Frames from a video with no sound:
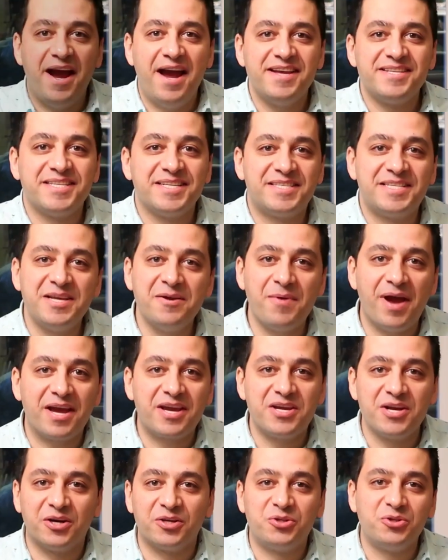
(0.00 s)
guys, it's
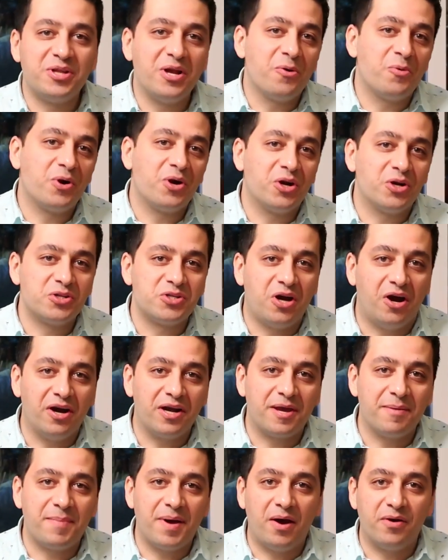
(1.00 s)
Emac here. Today we're going to
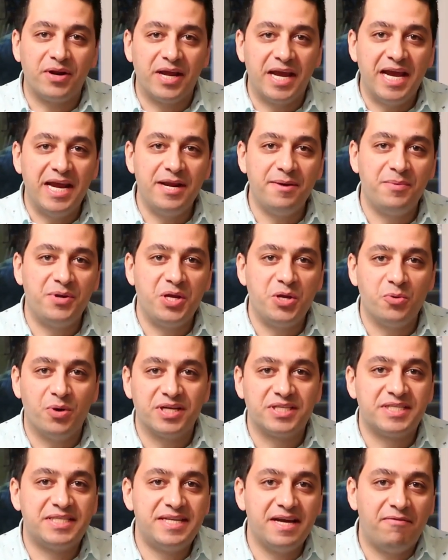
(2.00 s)
talk about A W
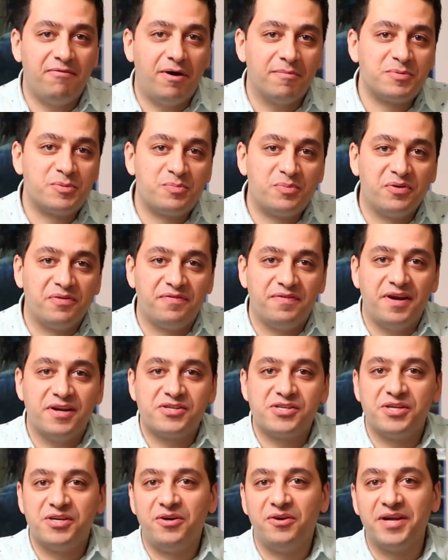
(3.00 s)
S DevOps
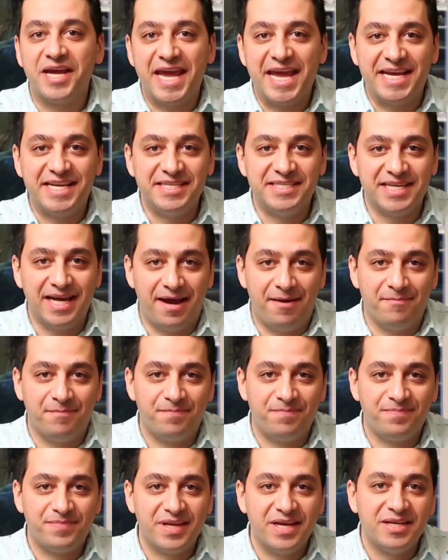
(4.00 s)
Professional exam.
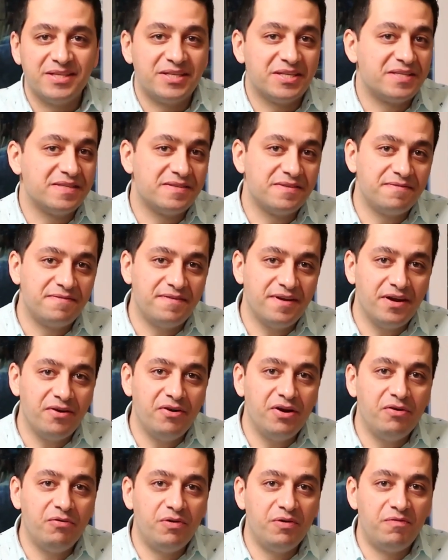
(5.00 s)
This is a
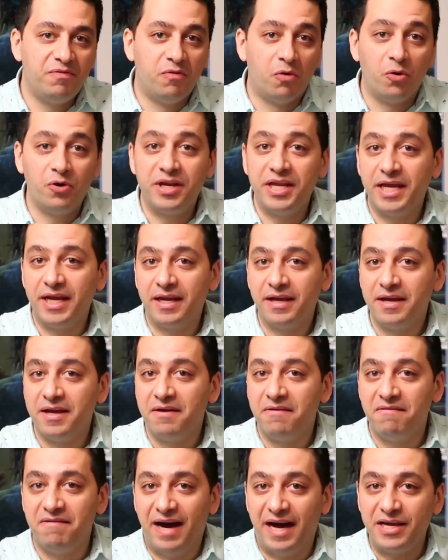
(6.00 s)
very rewarding,
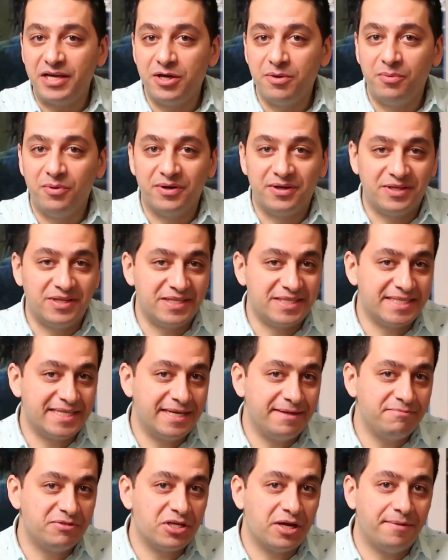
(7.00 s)
valuable, but at the
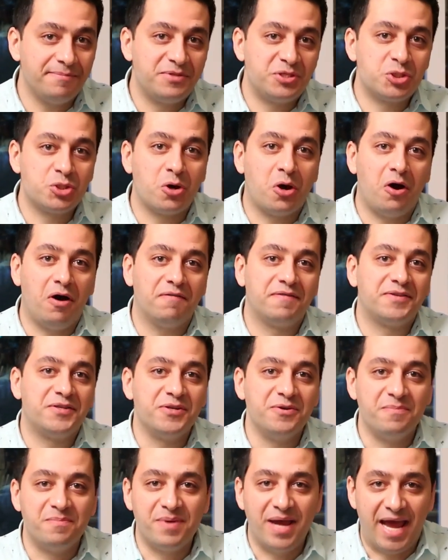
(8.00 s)
same time tough
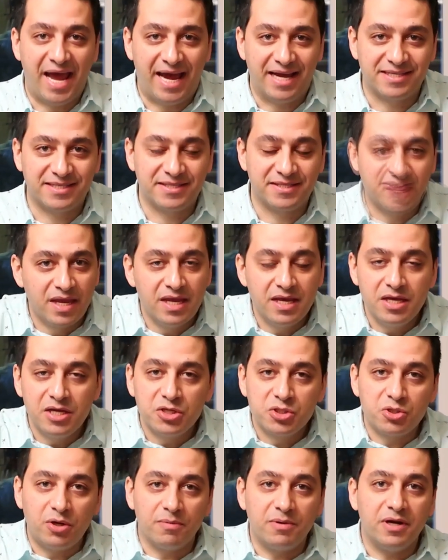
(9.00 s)
to pass.
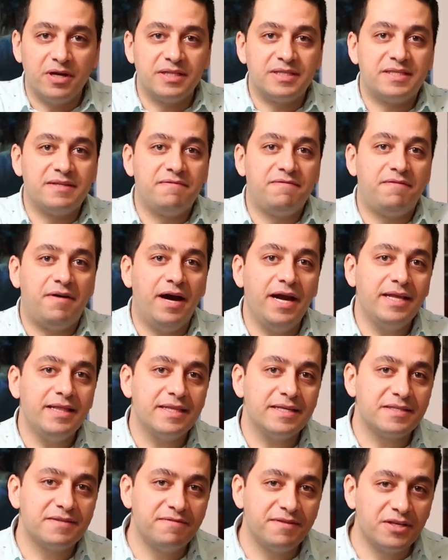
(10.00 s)
So I'm going to
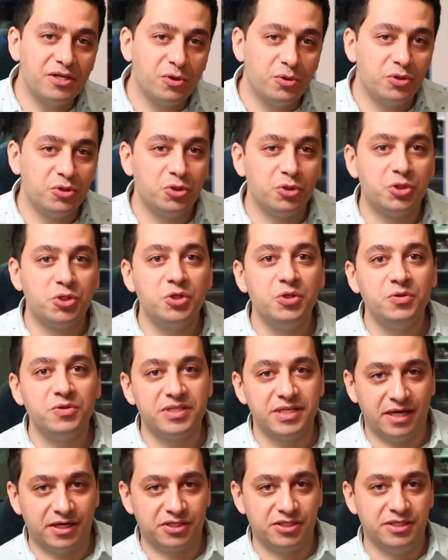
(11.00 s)
divide this video into two
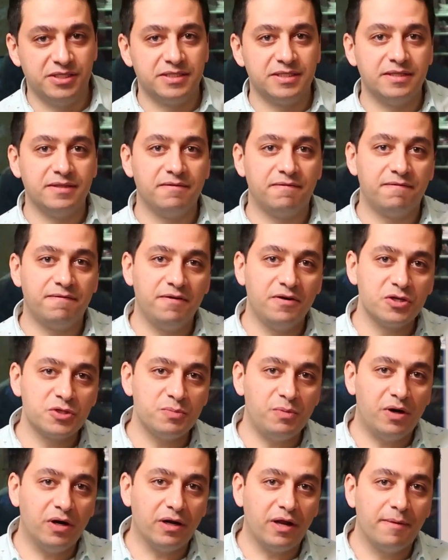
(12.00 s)
sections. In the
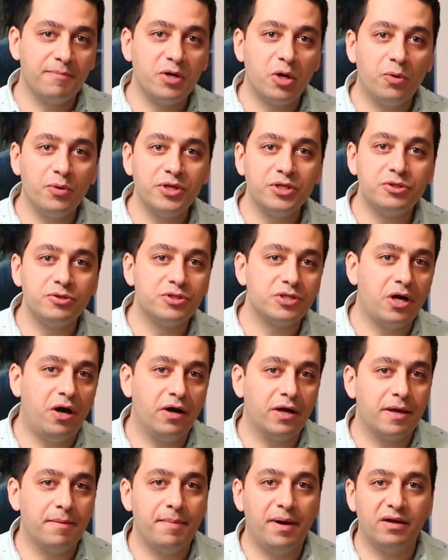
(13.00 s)
first part, I'm going to
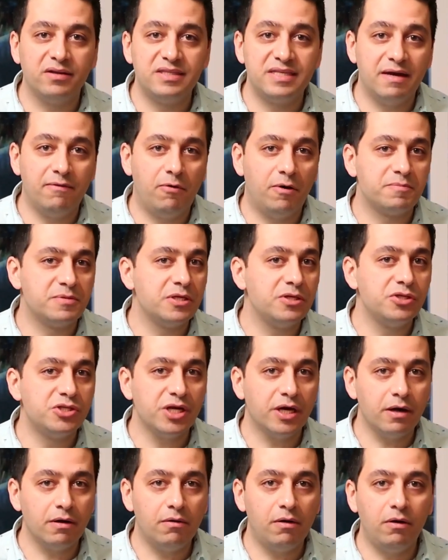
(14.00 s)
talk about DevOps in
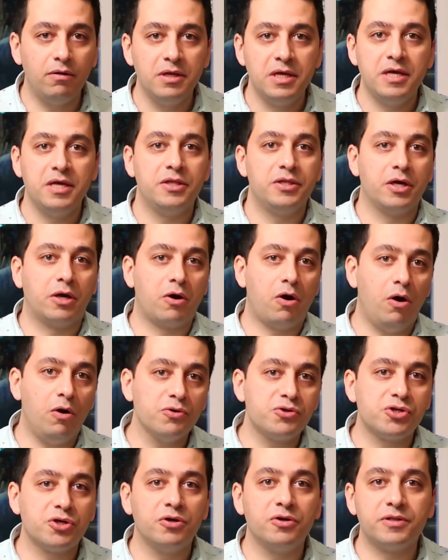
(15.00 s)
general, the
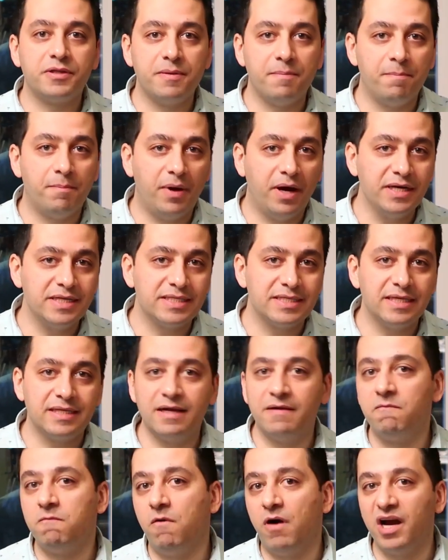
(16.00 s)
culture, the
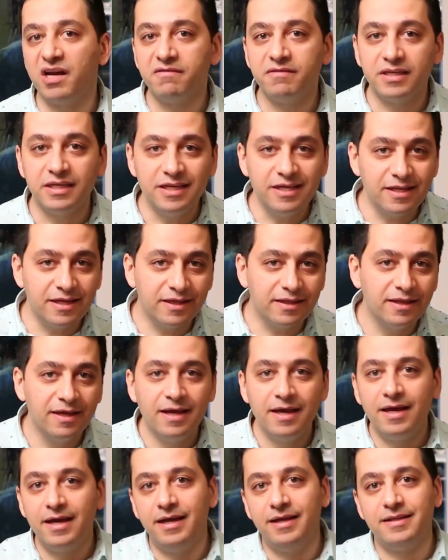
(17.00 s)
mindset, and why we need it.
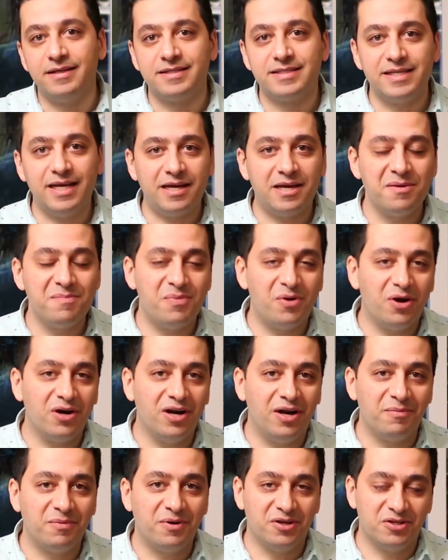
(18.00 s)
In the second
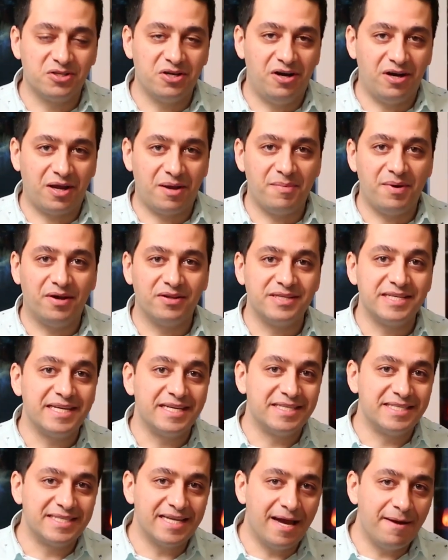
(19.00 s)
part, I'm going to talk about the
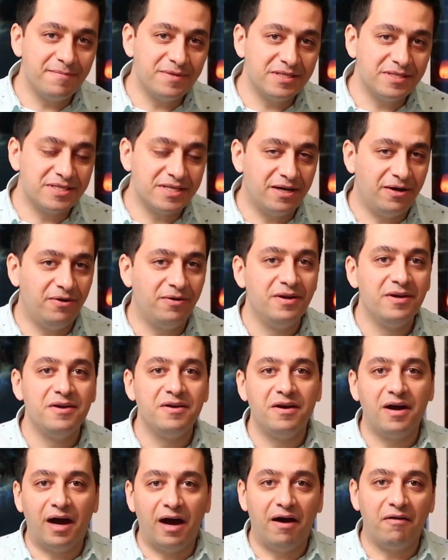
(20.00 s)
exam detail
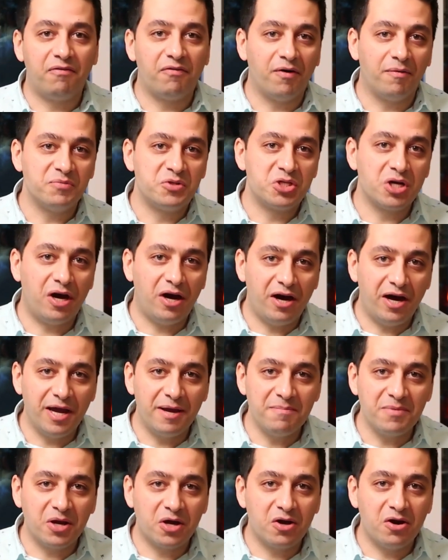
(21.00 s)
uh, from
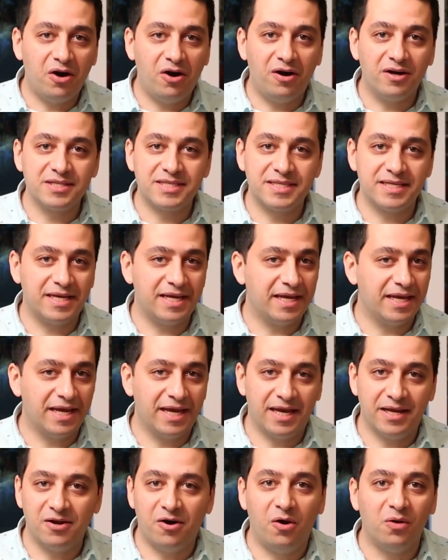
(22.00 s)
time, cost,
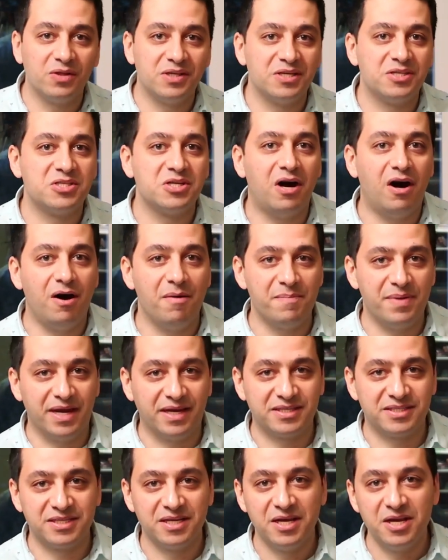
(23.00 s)
and all the
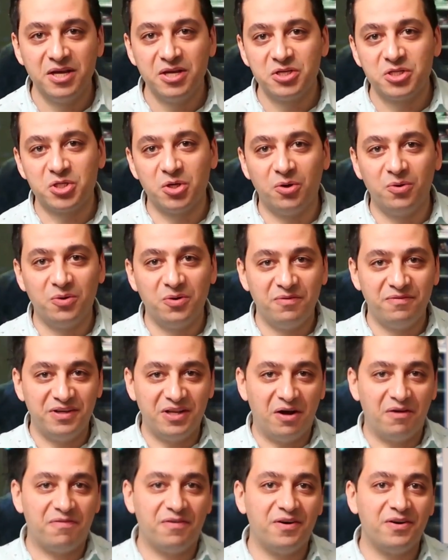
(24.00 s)
topics. So
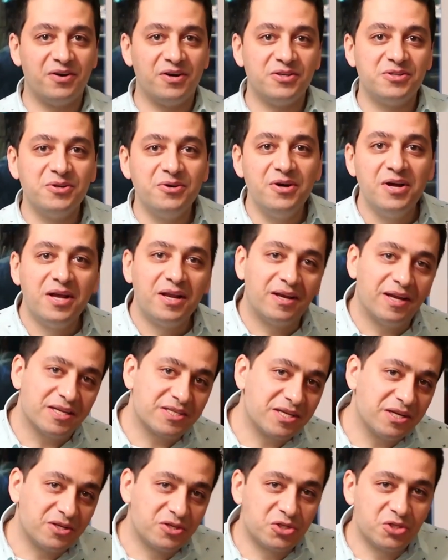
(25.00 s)
without further ado,
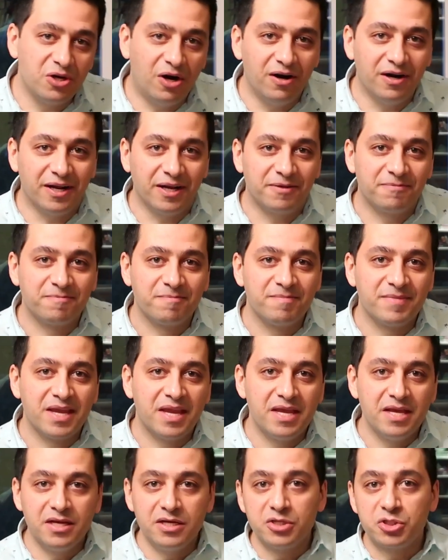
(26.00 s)
let's get started.
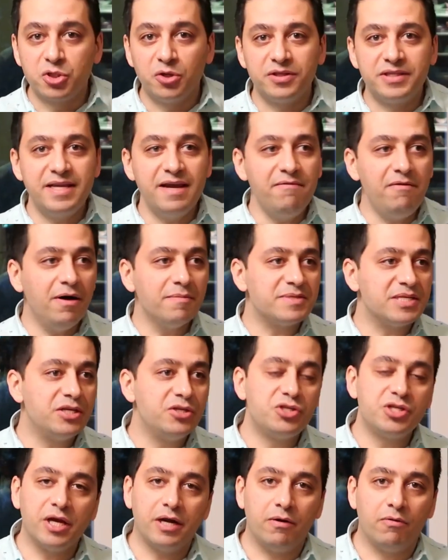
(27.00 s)
So DevOps
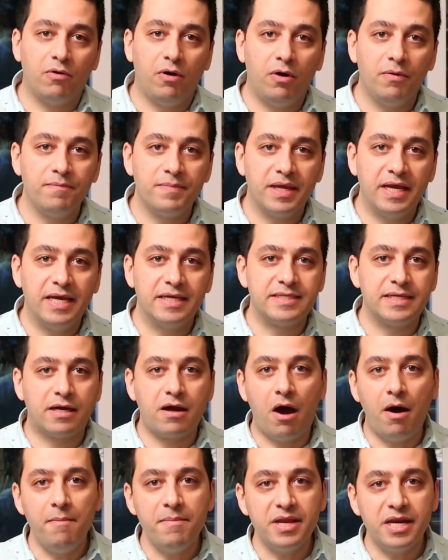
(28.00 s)
in general, it's a
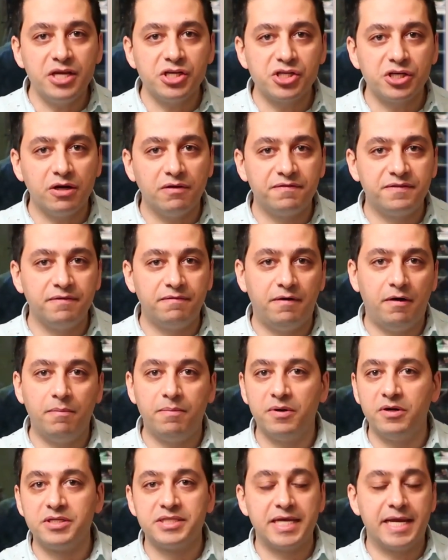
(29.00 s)
combination of
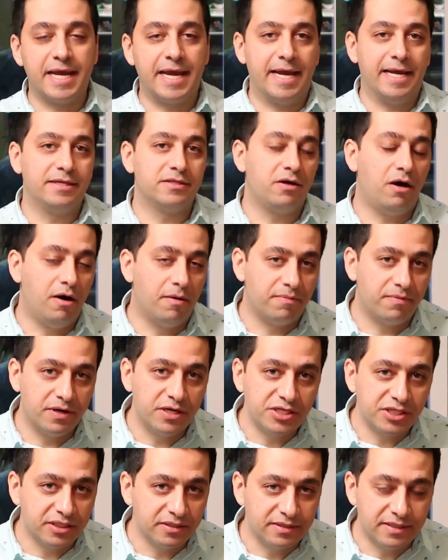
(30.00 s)
developers and
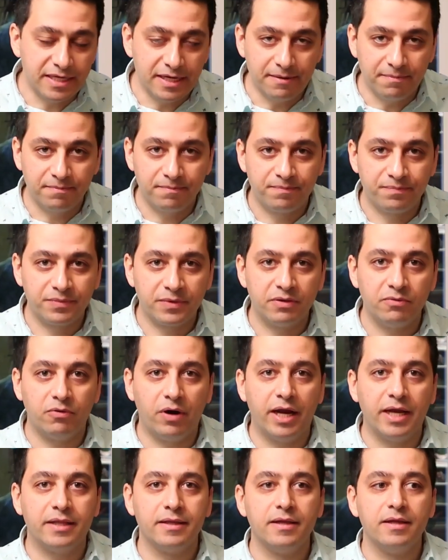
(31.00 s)
operation team,
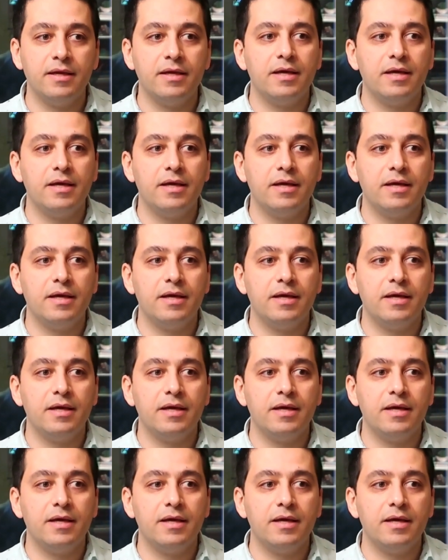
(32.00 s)
right?